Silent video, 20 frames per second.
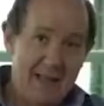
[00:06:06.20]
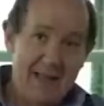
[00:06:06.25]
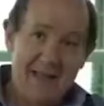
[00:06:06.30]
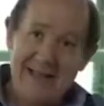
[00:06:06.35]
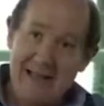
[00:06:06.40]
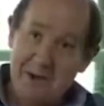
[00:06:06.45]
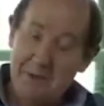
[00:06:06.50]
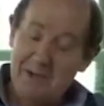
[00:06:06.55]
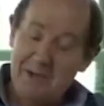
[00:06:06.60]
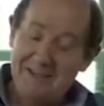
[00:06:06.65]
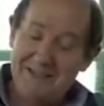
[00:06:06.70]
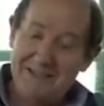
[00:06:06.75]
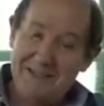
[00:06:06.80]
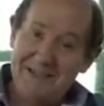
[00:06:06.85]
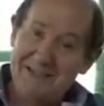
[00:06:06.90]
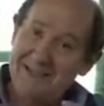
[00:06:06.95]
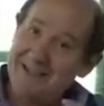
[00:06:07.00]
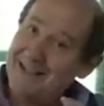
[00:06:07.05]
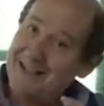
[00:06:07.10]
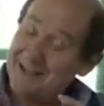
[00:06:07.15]
Now, it's
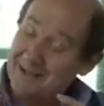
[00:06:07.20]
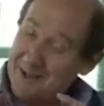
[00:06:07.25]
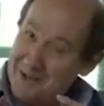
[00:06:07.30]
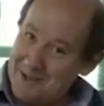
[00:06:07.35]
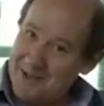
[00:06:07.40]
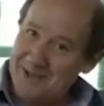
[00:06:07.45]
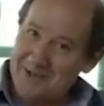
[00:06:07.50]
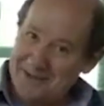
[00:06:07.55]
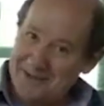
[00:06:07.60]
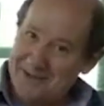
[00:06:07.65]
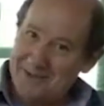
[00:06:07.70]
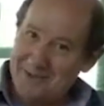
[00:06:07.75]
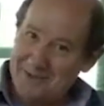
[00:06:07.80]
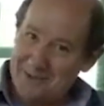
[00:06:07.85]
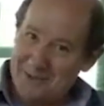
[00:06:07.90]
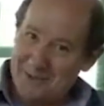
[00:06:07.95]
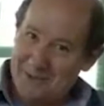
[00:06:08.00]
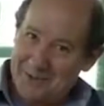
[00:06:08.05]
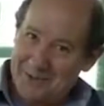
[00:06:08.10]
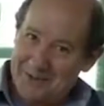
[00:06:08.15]
not going to taste
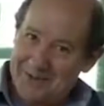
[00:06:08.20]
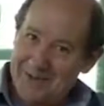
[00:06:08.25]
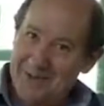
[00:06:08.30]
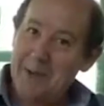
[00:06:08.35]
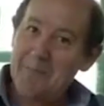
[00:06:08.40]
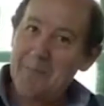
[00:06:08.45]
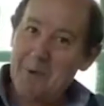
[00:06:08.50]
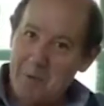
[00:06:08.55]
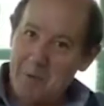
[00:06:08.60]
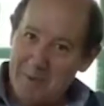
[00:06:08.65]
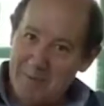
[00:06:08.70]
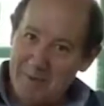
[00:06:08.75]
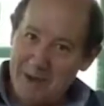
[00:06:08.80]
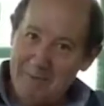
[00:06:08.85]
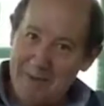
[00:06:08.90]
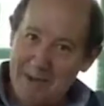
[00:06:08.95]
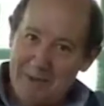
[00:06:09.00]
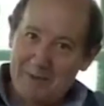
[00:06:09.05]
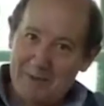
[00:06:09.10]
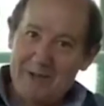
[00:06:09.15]
good, but we may be
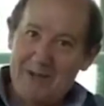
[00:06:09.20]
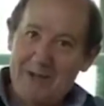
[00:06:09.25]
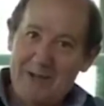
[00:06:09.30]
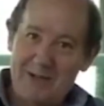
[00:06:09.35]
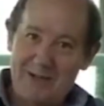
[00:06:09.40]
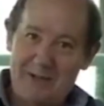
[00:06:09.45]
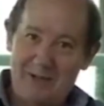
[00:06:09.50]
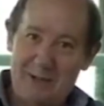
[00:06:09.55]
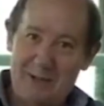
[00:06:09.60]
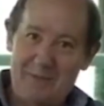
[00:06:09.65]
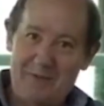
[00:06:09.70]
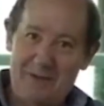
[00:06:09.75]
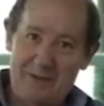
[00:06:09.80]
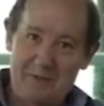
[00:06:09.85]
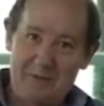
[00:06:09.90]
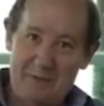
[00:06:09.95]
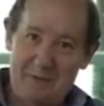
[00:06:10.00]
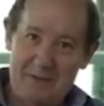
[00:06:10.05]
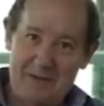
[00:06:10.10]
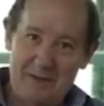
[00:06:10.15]
able to learn something
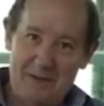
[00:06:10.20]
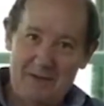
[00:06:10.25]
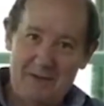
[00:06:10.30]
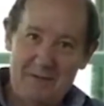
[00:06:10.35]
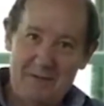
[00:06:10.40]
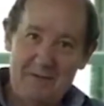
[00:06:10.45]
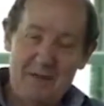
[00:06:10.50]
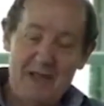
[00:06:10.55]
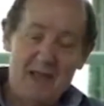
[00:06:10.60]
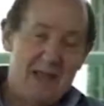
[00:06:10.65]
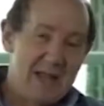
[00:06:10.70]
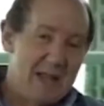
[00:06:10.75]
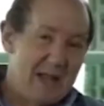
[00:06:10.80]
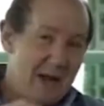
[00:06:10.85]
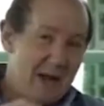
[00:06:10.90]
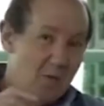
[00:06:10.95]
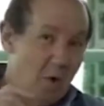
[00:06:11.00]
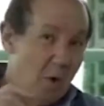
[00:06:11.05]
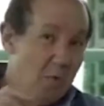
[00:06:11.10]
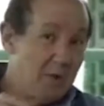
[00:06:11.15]
from this. And
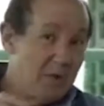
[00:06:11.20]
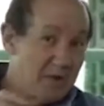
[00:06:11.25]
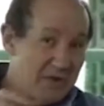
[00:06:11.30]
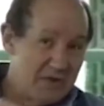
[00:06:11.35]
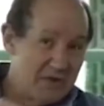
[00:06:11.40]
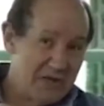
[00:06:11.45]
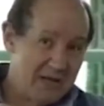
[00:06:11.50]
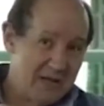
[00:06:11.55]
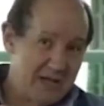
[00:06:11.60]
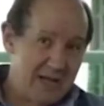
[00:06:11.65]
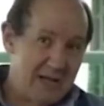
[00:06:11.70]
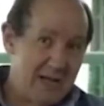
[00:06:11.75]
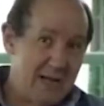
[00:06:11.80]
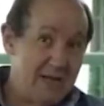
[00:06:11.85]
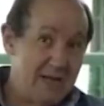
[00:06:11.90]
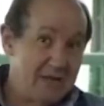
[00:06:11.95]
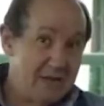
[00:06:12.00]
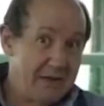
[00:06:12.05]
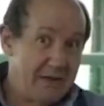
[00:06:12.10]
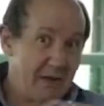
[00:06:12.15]
what we'll see is
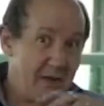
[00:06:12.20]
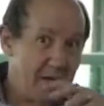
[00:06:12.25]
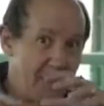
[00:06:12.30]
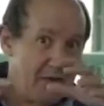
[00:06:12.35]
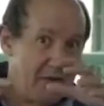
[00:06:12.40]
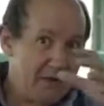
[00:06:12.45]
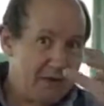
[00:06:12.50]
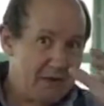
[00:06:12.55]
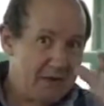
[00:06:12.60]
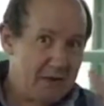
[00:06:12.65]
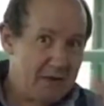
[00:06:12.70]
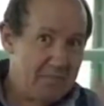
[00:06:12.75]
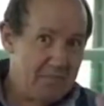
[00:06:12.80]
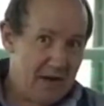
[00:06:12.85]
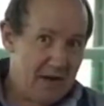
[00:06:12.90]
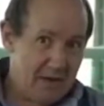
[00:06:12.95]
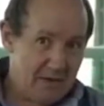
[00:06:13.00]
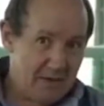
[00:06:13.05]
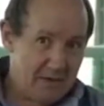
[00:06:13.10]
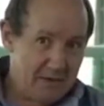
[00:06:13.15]
that the whole thing's going to
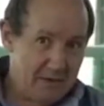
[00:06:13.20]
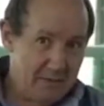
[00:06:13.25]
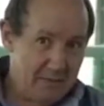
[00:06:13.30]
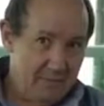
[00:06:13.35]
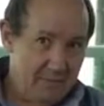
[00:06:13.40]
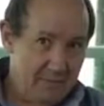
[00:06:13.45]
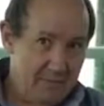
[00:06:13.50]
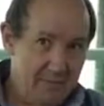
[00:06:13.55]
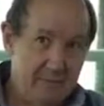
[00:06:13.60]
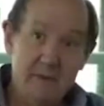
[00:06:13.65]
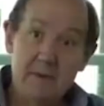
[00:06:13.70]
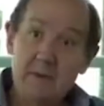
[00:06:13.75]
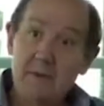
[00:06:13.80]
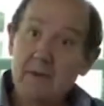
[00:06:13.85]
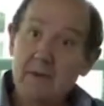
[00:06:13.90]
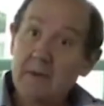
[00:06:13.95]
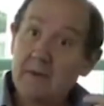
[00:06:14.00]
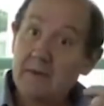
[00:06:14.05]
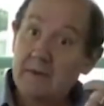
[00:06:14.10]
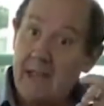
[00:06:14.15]
melt.
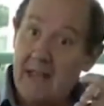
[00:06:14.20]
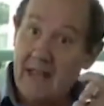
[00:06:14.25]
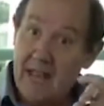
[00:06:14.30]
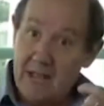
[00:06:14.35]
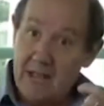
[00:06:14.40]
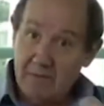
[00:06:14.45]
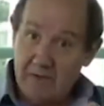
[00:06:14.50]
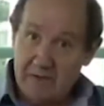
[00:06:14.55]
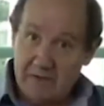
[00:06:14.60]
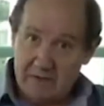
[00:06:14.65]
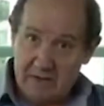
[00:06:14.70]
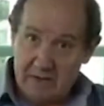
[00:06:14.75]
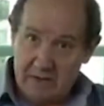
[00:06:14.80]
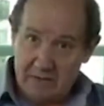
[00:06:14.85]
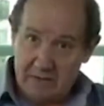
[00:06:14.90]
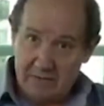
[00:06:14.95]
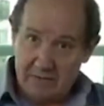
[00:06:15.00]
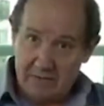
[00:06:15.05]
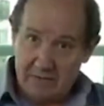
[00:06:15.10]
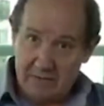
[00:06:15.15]
The heavy
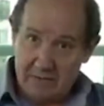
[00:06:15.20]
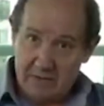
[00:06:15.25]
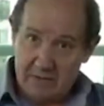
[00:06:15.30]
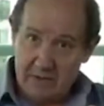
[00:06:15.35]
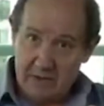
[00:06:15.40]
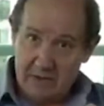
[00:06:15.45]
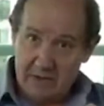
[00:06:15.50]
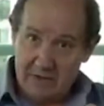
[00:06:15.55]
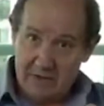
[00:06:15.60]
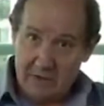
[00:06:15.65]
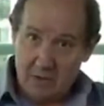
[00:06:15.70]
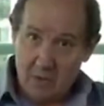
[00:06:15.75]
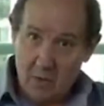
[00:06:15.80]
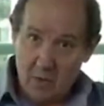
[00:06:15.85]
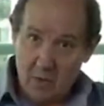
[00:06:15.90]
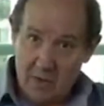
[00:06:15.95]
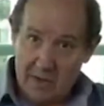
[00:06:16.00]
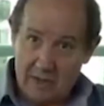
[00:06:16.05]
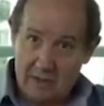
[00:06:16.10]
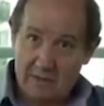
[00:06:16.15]
stuff, such as the
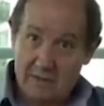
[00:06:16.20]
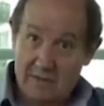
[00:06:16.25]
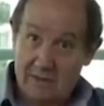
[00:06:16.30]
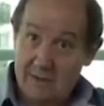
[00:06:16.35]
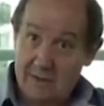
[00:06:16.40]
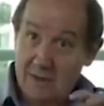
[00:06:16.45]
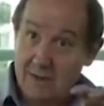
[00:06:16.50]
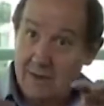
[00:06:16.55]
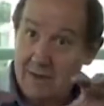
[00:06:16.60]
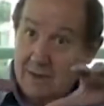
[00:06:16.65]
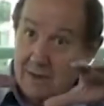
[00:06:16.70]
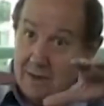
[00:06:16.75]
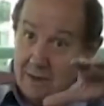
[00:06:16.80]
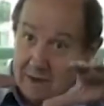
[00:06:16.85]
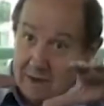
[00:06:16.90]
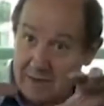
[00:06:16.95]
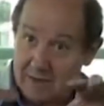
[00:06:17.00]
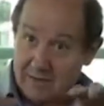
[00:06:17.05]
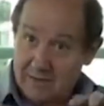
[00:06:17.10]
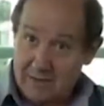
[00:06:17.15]
coins, are going
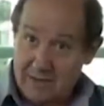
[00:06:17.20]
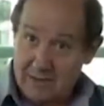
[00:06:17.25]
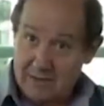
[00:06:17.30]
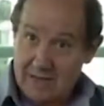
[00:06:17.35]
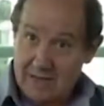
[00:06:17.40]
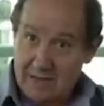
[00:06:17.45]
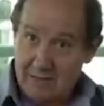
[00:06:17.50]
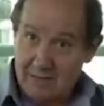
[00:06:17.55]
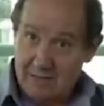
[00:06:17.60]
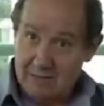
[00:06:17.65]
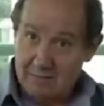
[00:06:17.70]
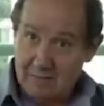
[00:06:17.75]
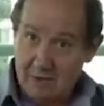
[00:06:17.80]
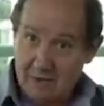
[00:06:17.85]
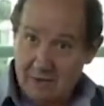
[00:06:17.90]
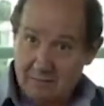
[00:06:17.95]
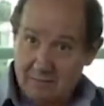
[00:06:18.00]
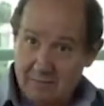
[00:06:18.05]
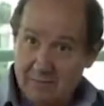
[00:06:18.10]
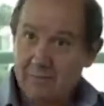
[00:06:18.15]
to sink down to the
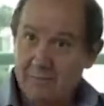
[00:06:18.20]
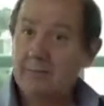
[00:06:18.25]
bottom.